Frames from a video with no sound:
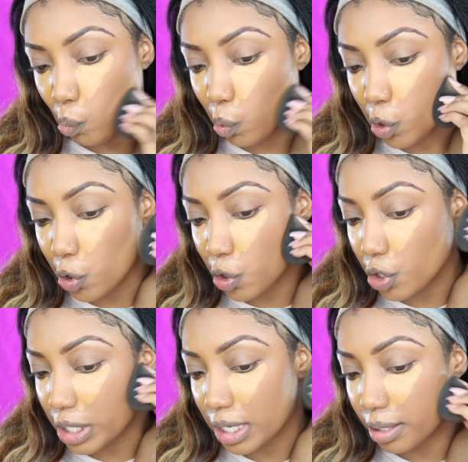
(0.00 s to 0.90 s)

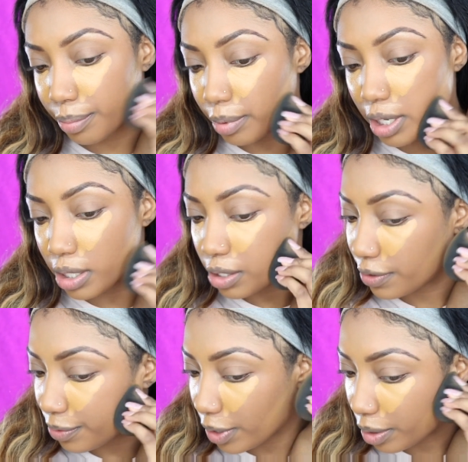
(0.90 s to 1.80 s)
wonders and it
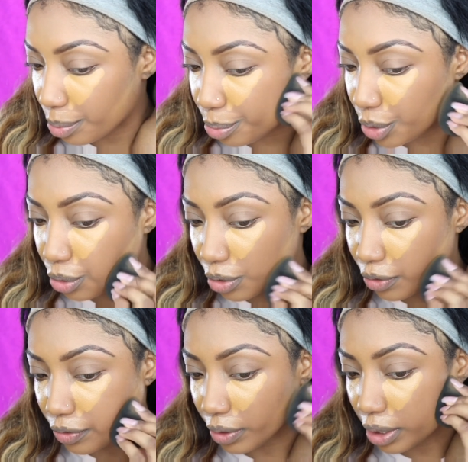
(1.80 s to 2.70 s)
blends very
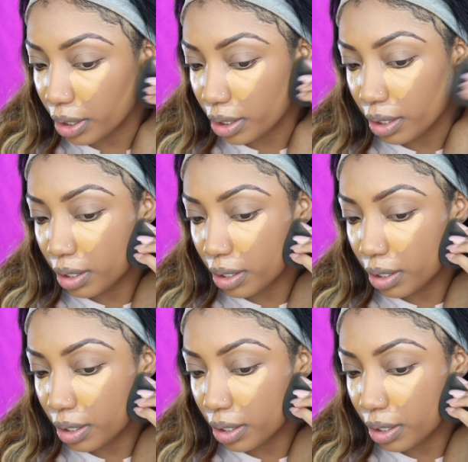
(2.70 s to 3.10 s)
beautifully.